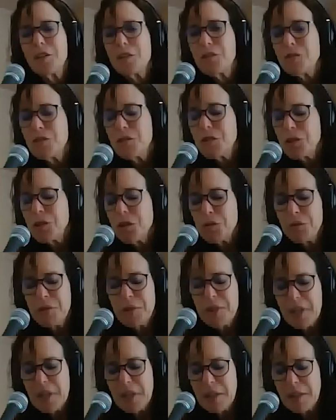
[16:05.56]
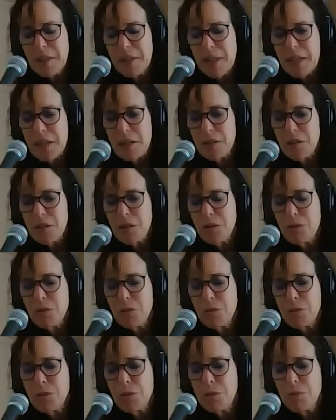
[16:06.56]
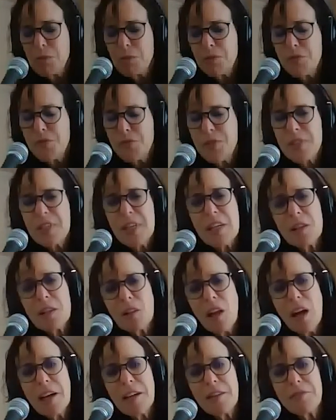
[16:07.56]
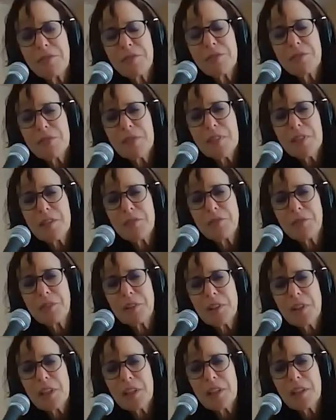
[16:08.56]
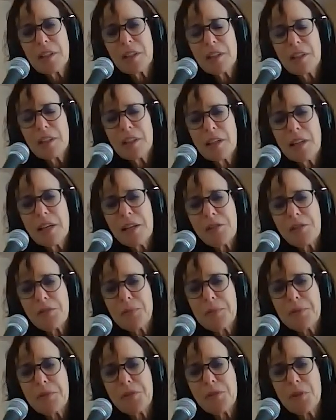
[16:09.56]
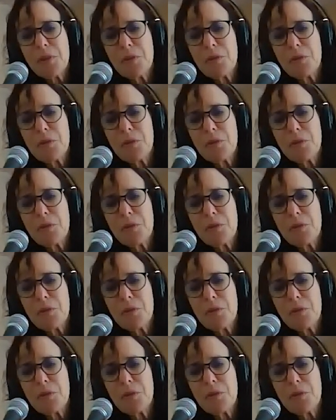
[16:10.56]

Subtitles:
Do you think that you see life differently as a result?